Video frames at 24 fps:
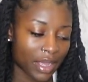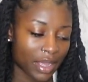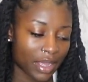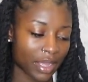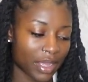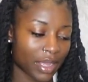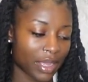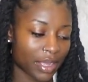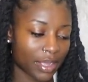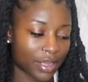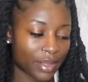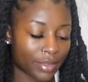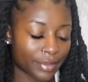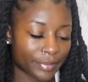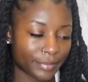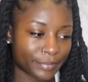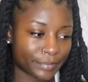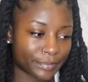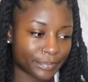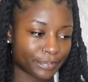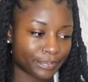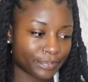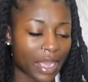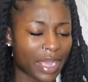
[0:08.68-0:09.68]
um,
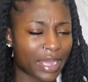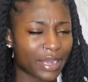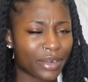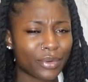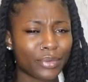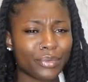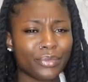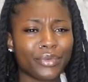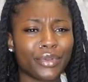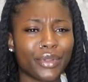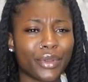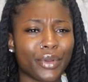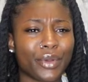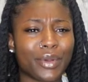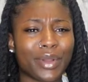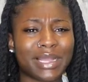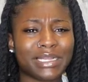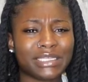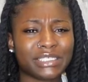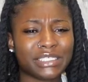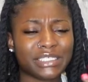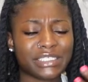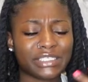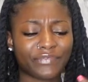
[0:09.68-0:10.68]
I don't know. I
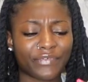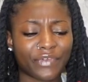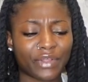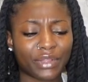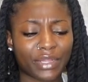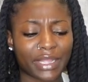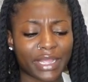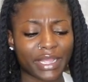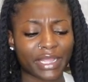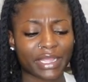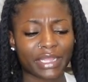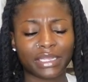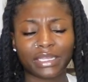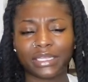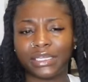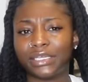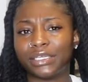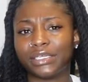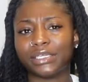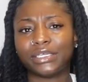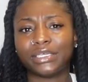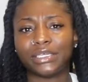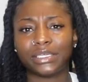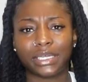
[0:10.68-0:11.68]
just felt like
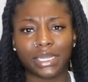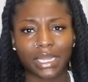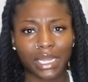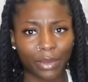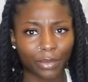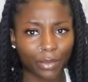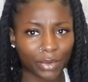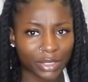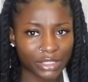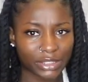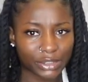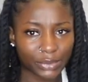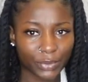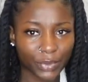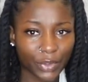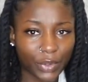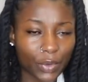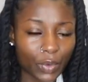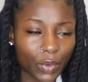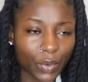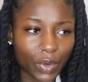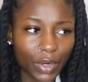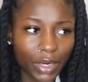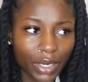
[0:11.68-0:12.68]
I wanted to
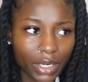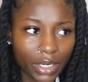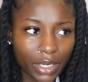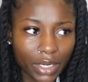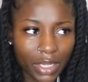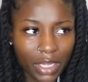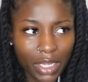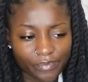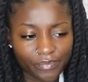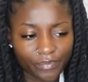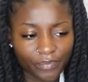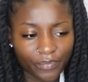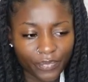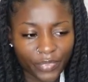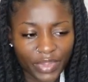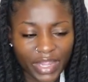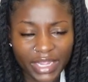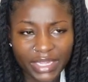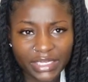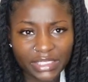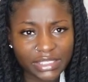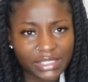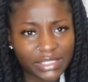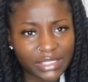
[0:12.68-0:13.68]
record
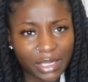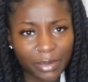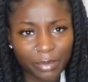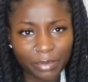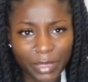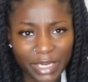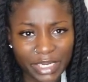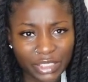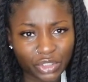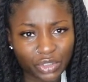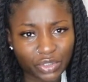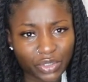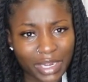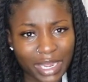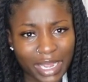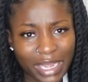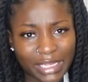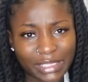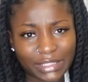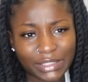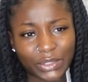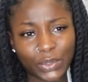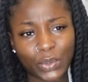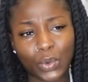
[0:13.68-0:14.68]
and just update you
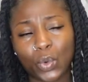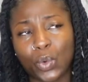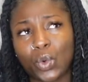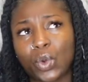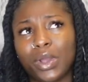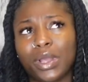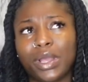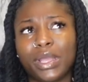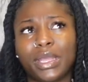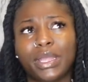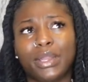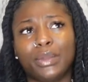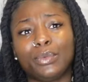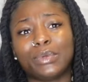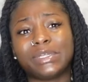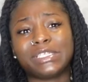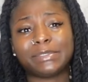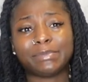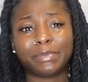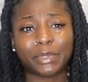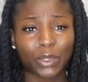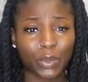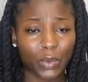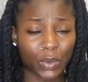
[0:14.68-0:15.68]
guys on what's
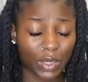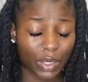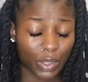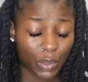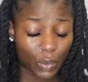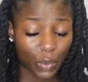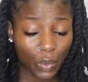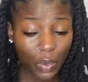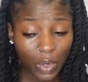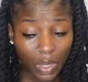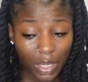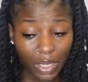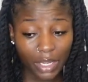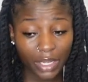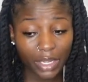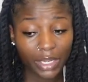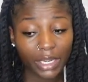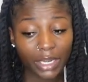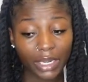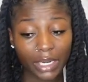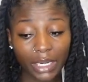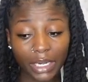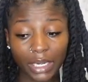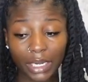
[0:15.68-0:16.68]
been going
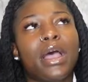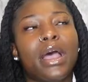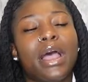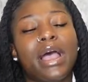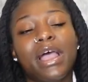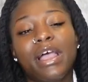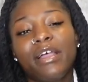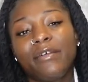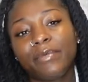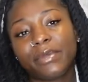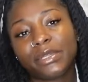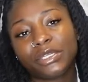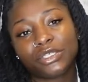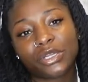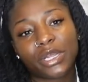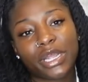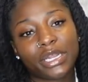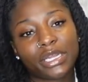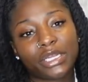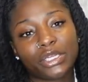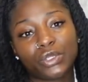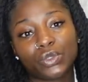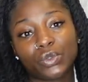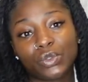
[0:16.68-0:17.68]
on. I have been
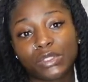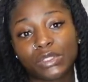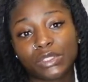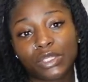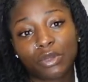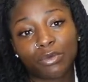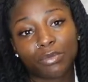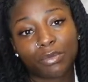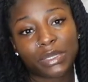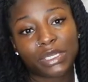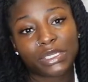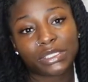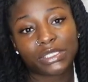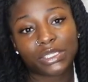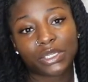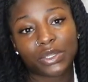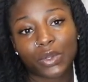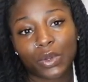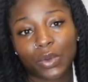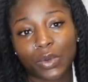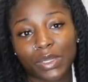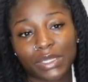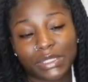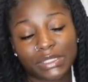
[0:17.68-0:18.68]
trying to do so much to
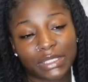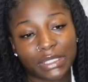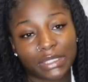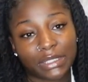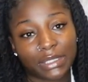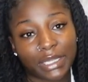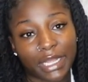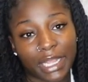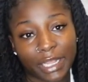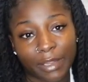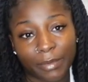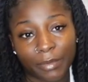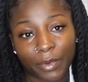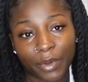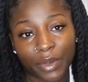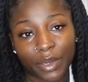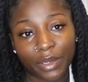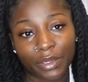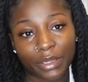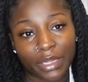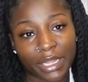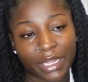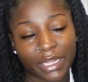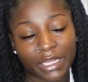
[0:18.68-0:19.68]
go into
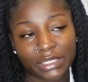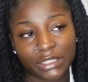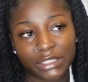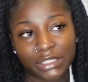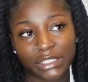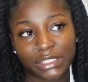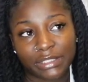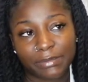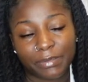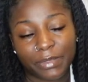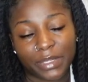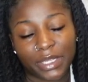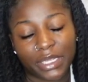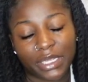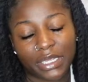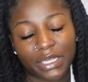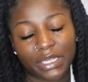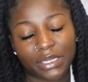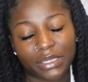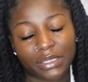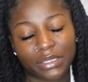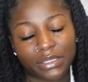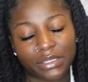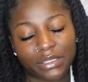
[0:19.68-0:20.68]
labor. Like, it's just
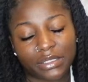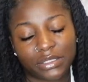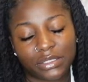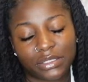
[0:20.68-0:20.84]
been